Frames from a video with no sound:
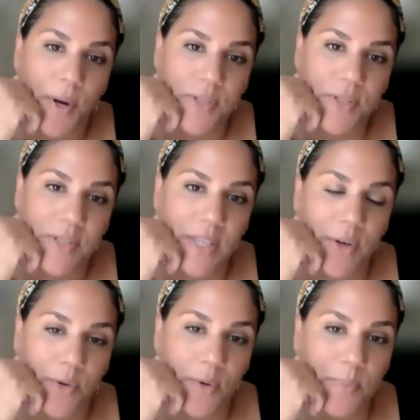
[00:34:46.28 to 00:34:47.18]
person in the
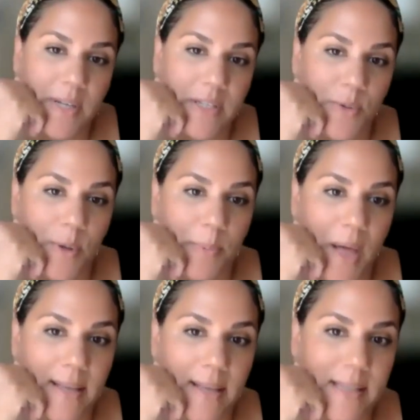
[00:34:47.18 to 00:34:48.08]
group need to
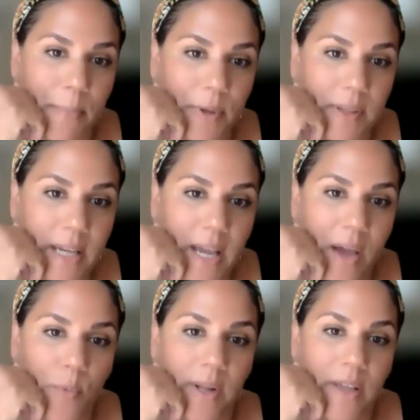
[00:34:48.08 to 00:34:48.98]
apply separately?
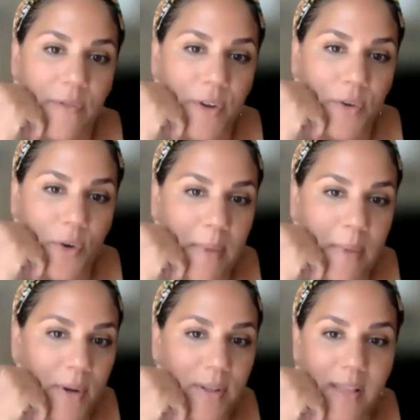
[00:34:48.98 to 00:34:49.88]
And what if a group
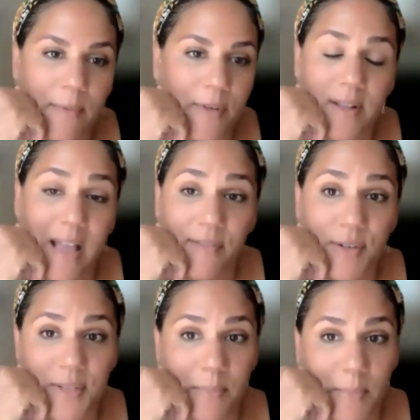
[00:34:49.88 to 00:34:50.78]
member never
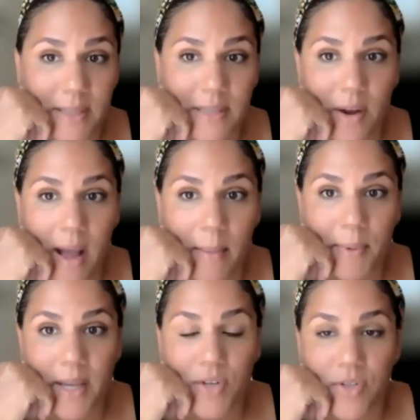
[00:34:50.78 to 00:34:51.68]
submits their
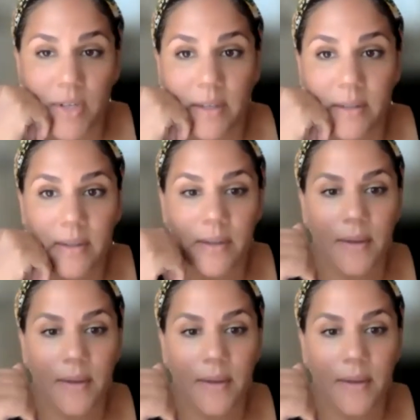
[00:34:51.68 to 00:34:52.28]
application?